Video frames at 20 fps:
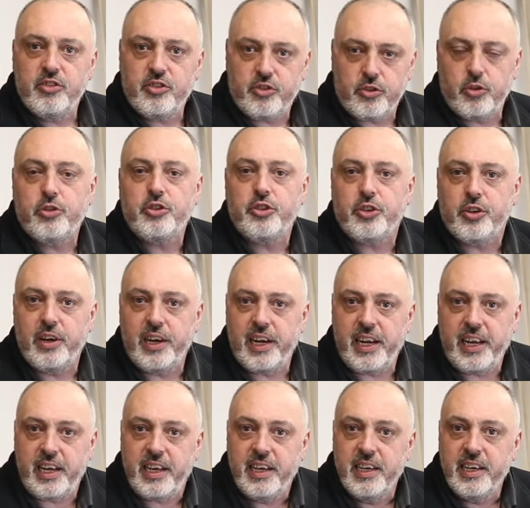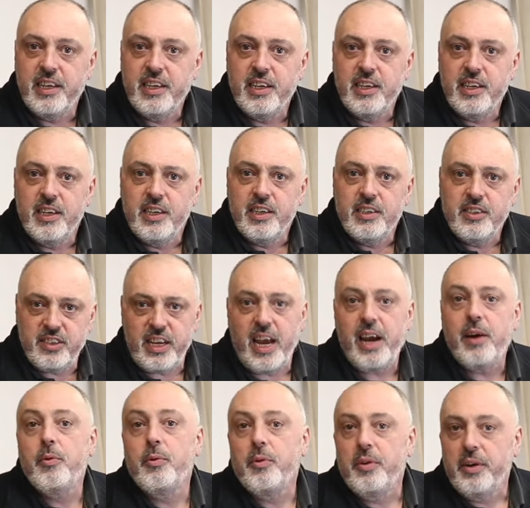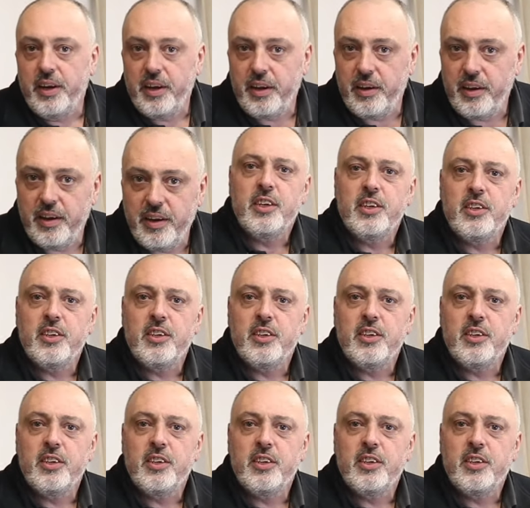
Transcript: structurally sound.